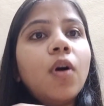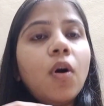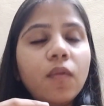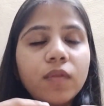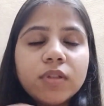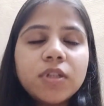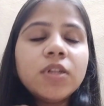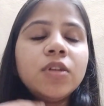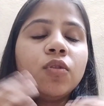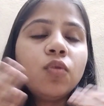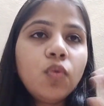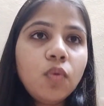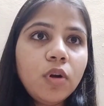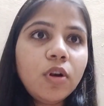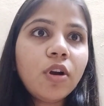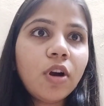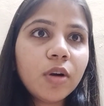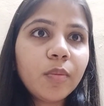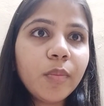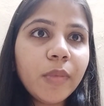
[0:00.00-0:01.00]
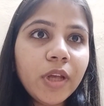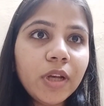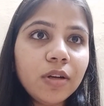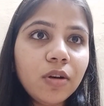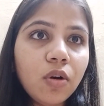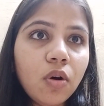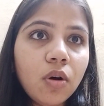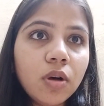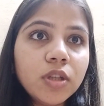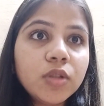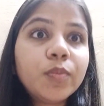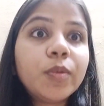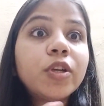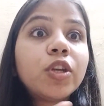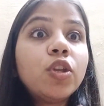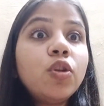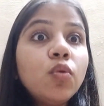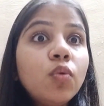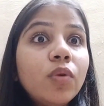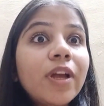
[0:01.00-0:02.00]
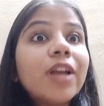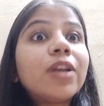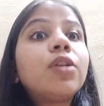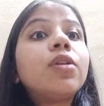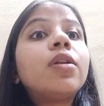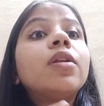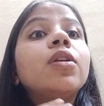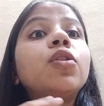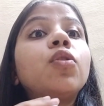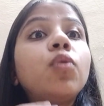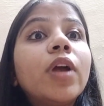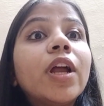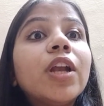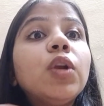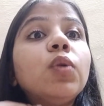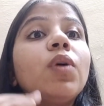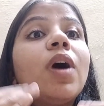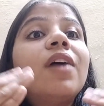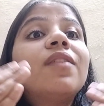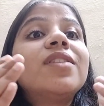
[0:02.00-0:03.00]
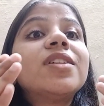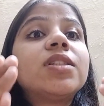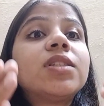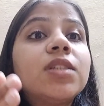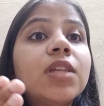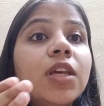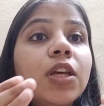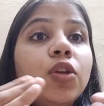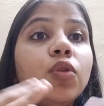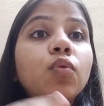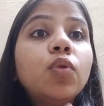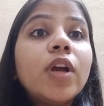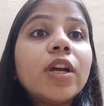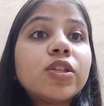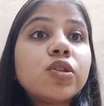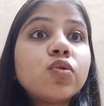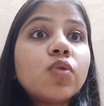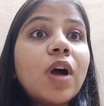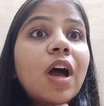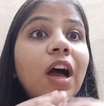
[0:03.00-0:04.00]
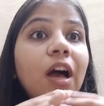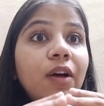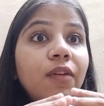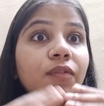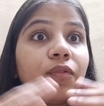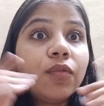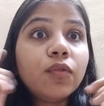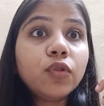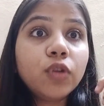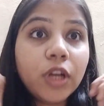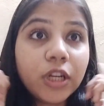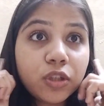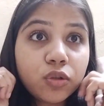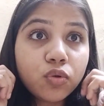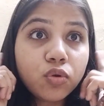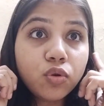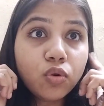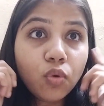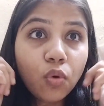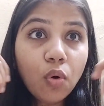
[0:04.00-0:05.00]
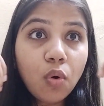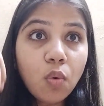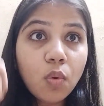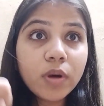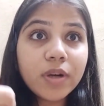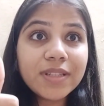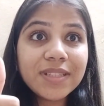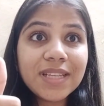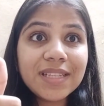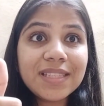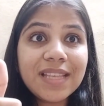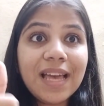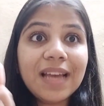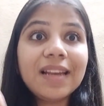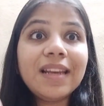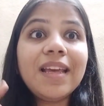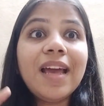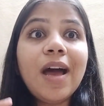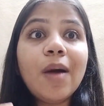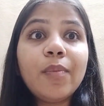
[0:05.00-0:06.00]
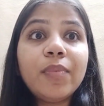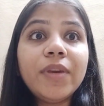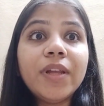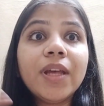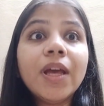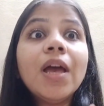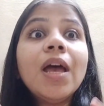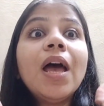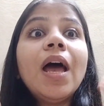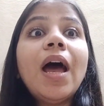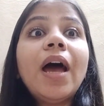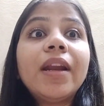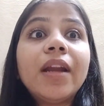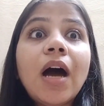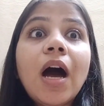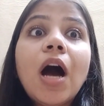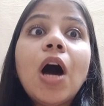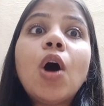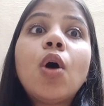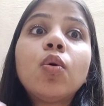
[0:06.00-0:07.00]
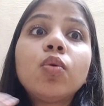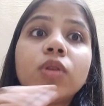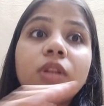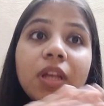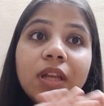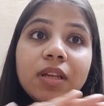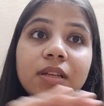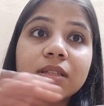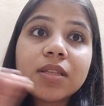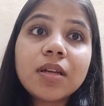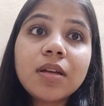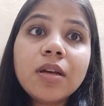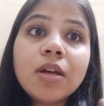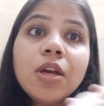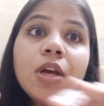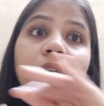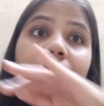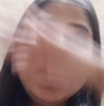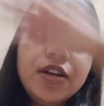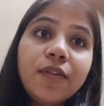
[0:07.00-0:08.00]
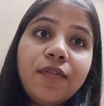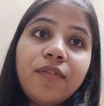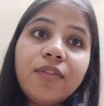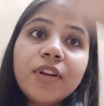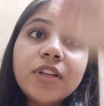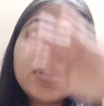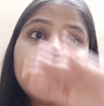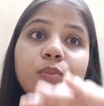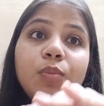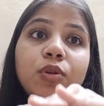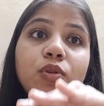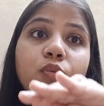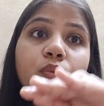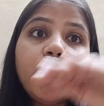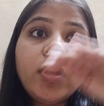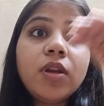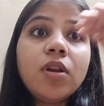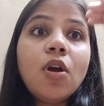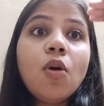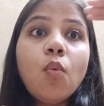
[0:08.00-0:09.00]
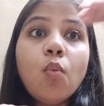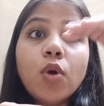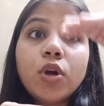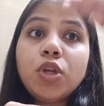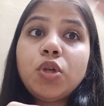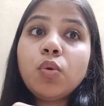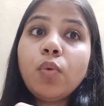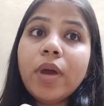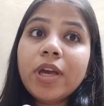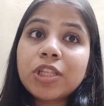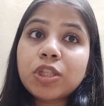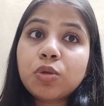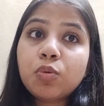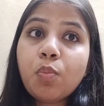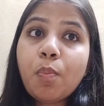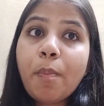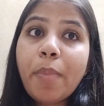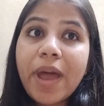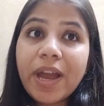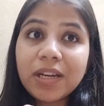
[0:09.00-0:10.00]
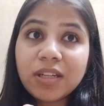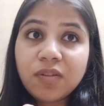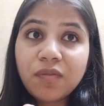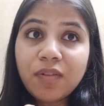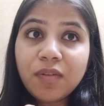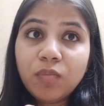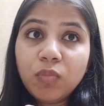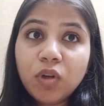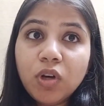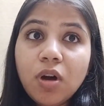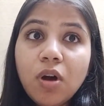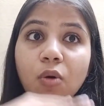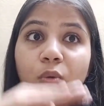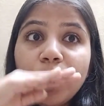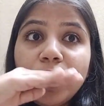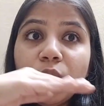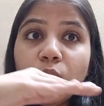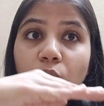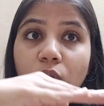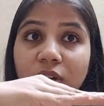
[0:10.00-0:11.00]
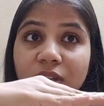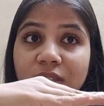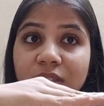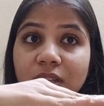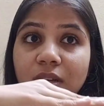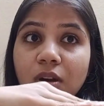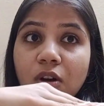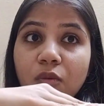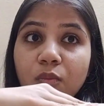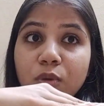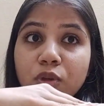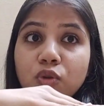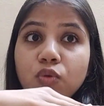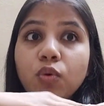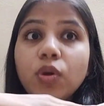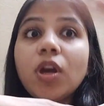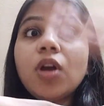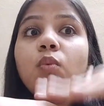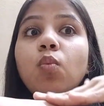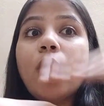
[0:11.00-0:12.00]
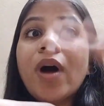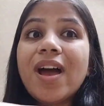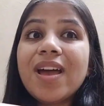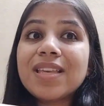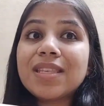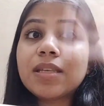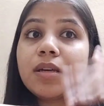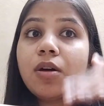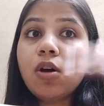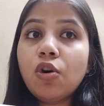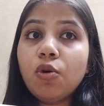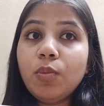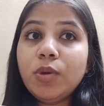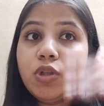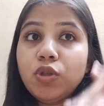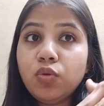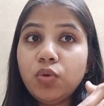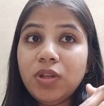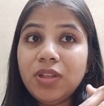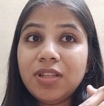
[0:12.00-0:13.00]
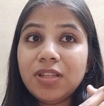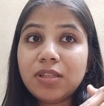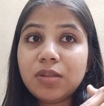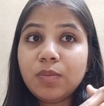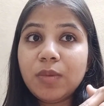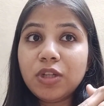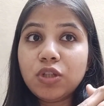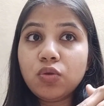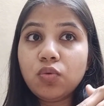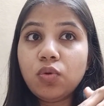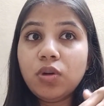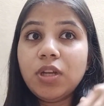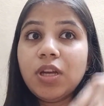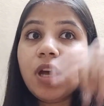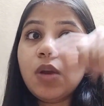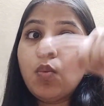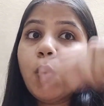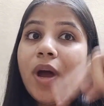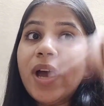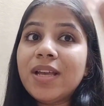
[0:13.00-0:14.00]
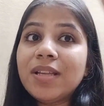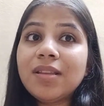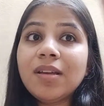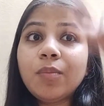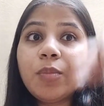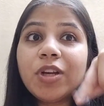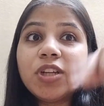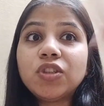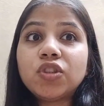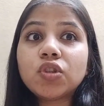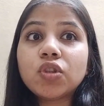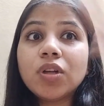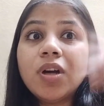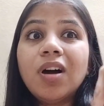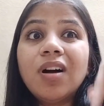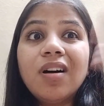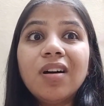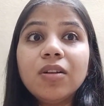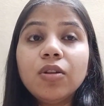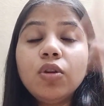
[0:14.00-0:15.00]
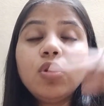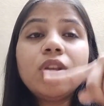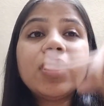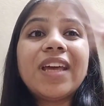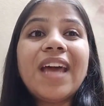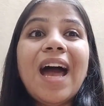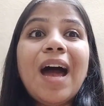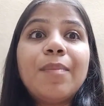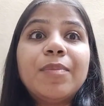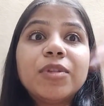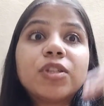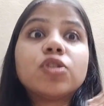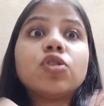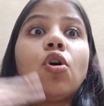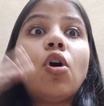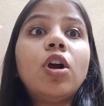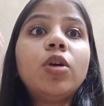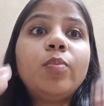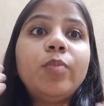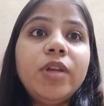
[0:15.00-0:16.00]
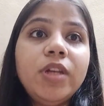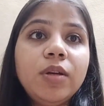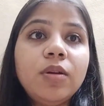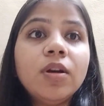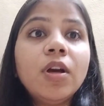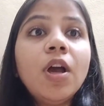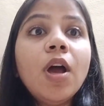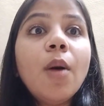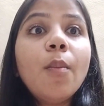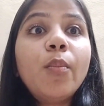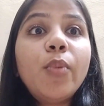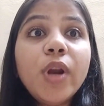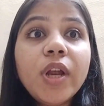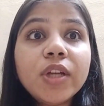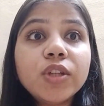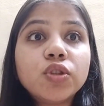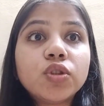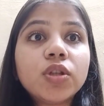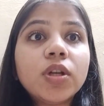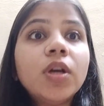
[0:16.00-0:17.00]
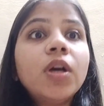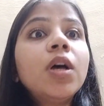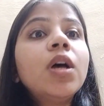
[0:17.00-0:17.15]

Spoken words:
obviously you will not make laws, but you get to have a say, get to know what is exactly happening, and how there is a difference between what you expect from the government, what is the government doing, and why is the government doing this much only, and why the bridge, the gap is not being bridged.